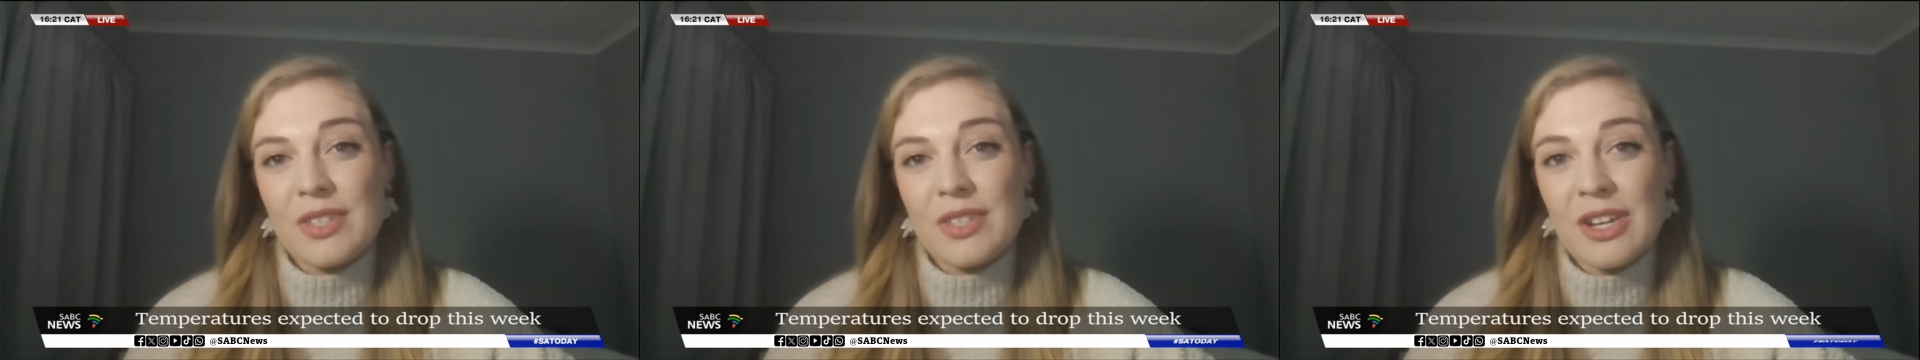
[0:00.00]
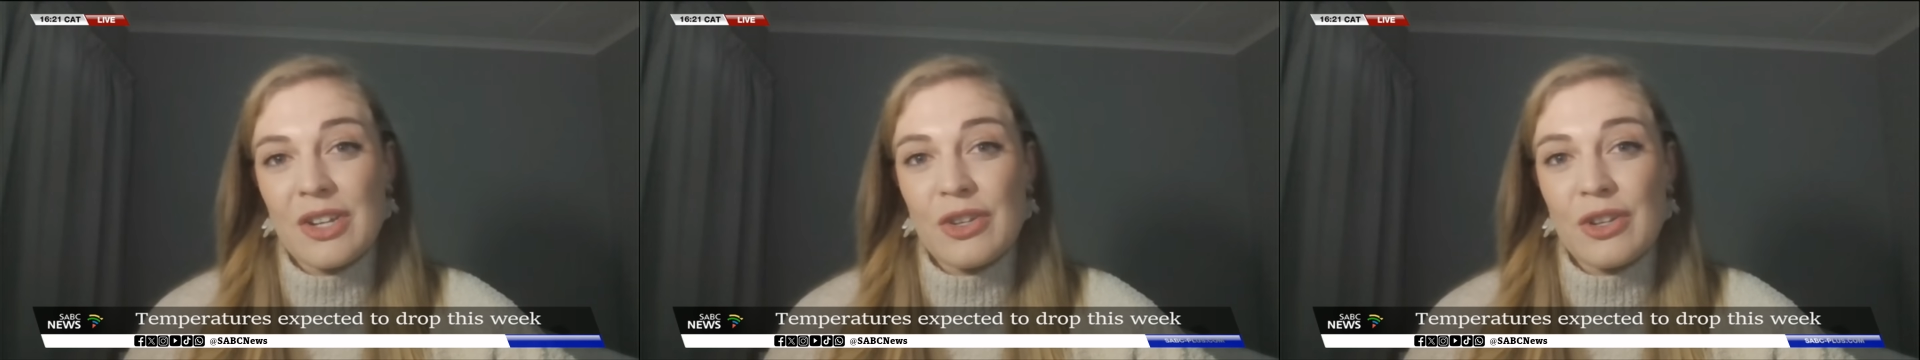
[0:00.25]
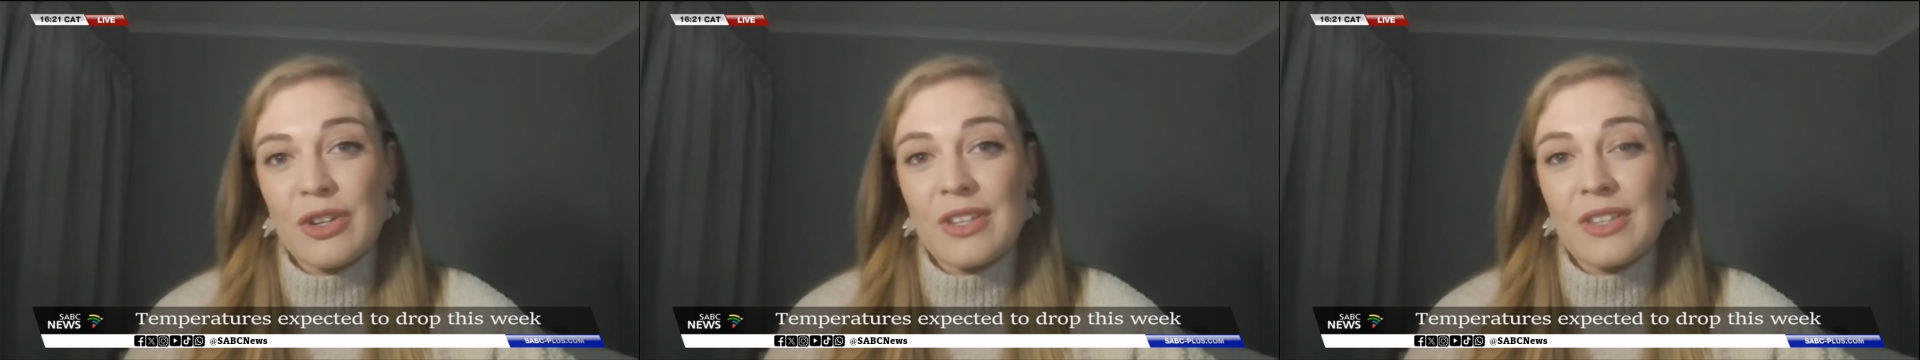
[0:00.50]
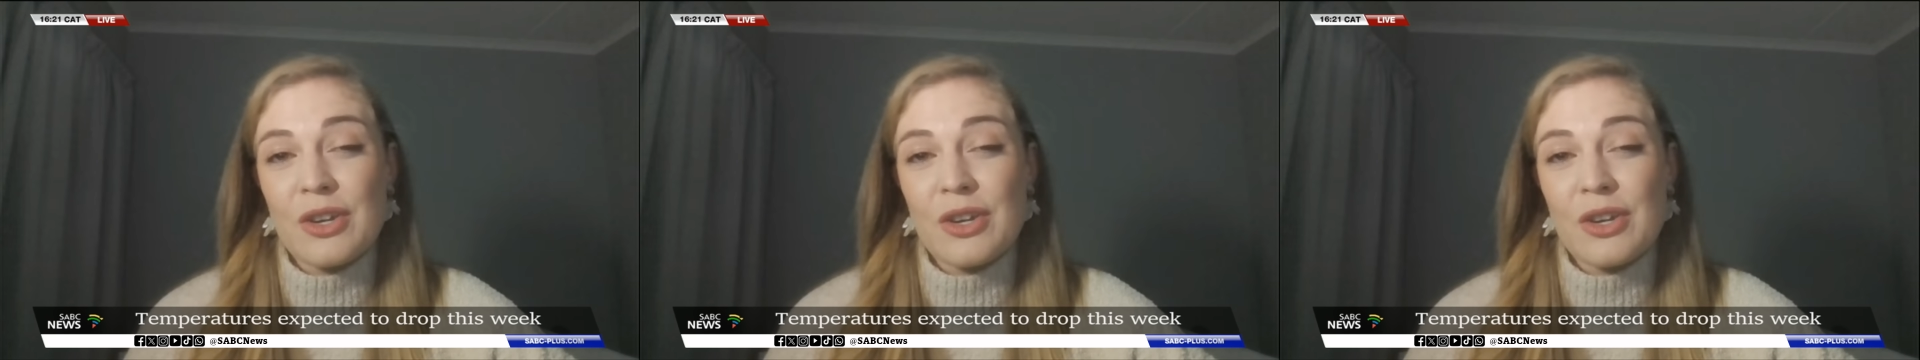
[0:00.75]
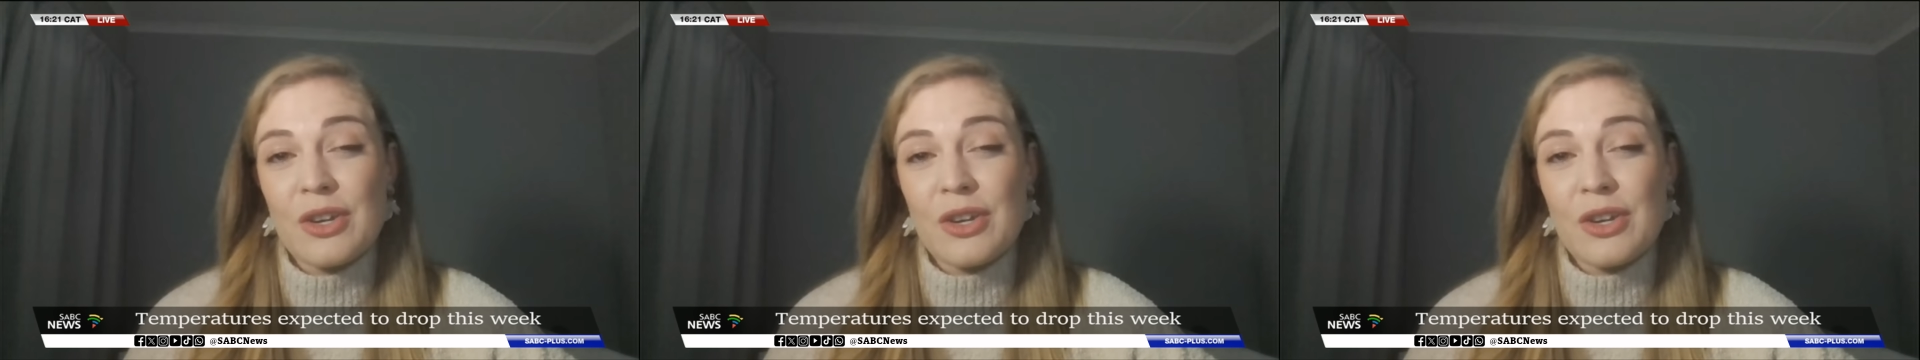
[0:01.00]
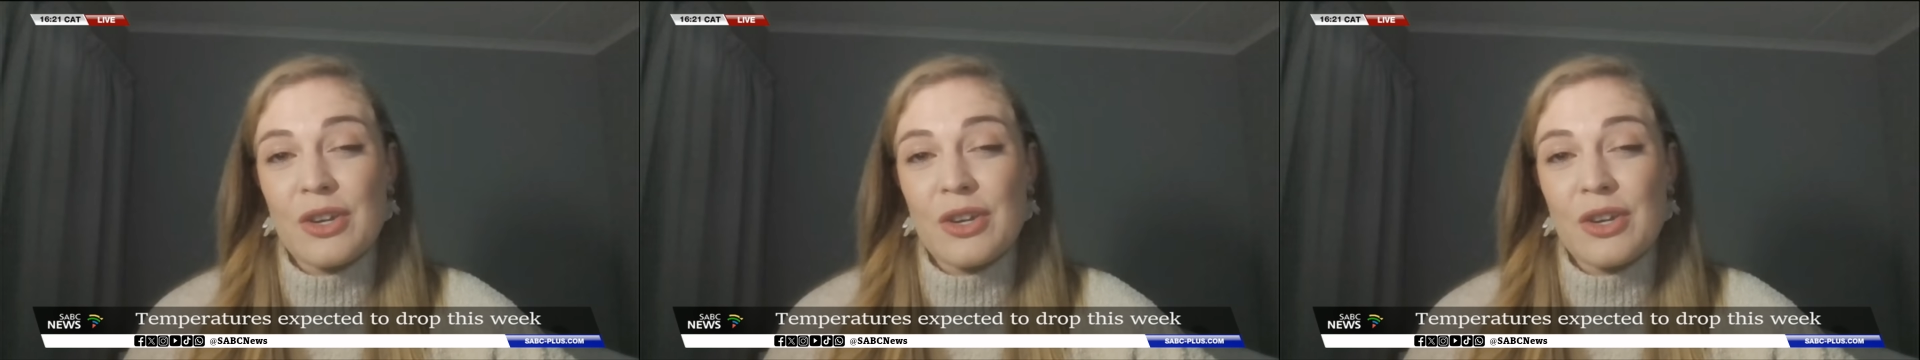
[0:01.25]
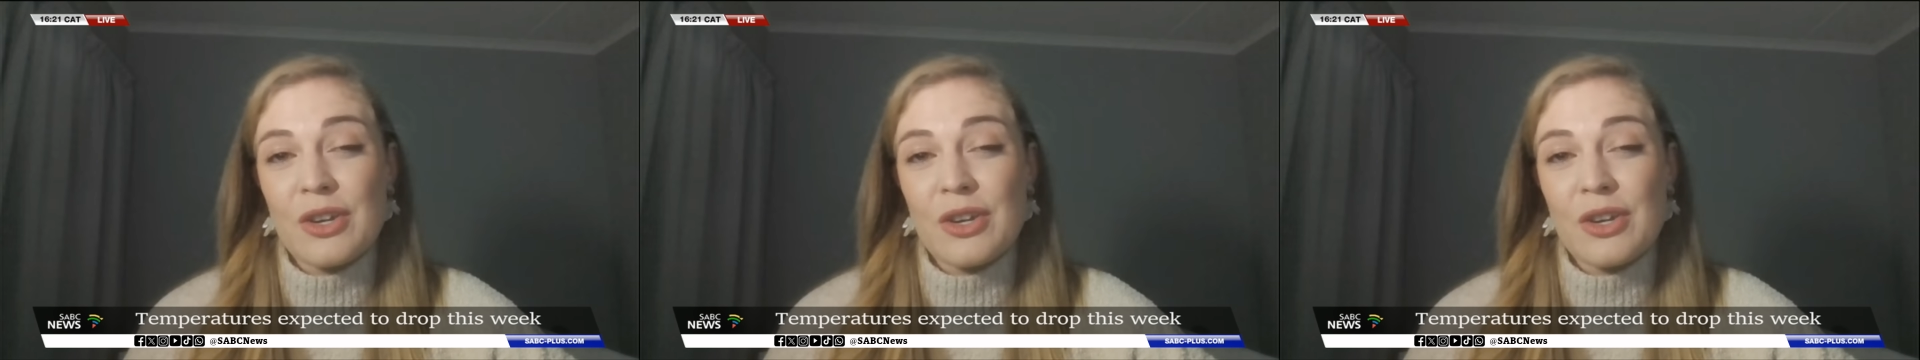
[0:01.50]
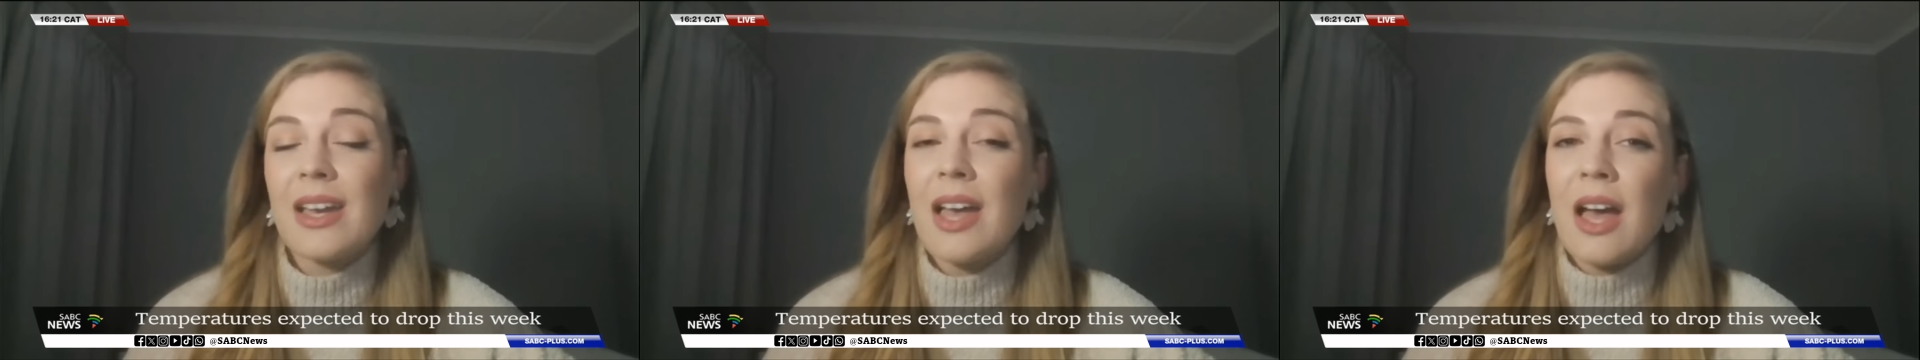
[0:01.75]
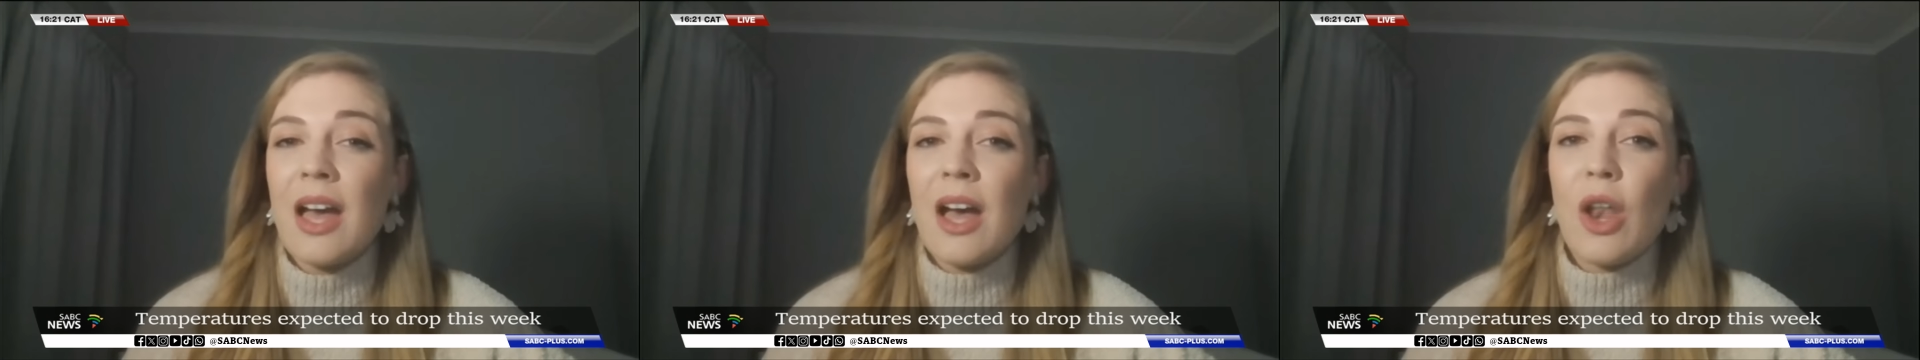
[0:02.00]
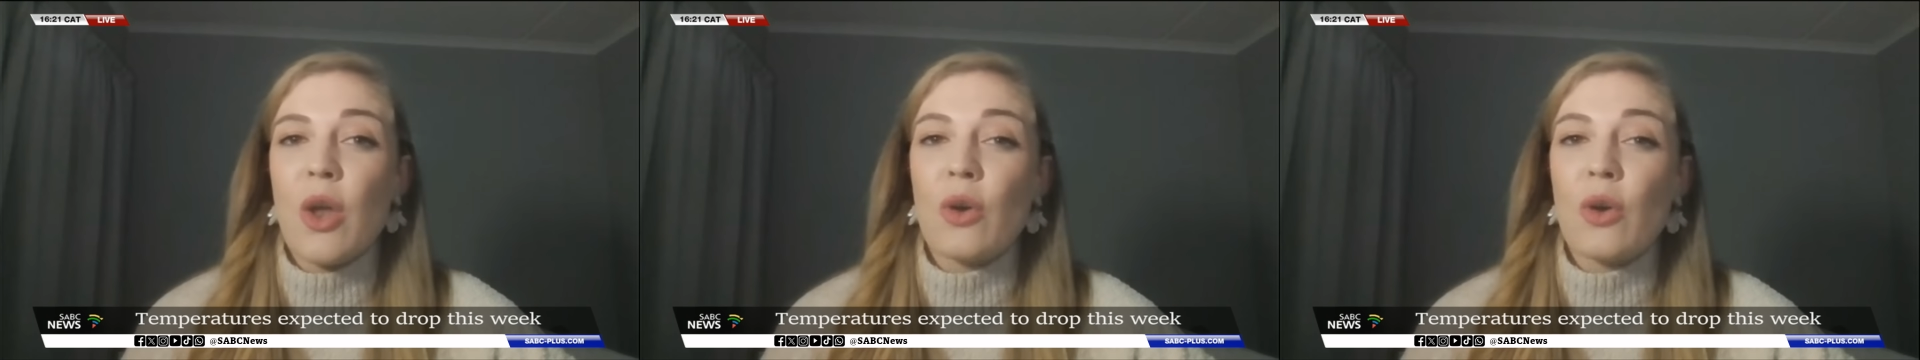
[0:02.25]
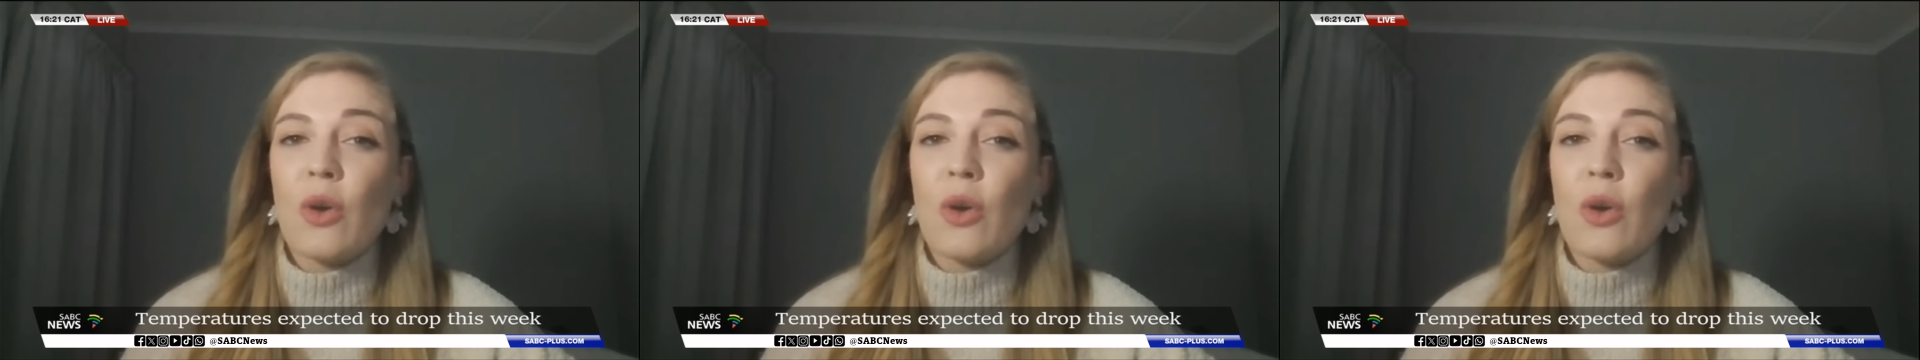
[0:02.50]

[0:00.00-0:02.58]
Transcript: the central interior before exiting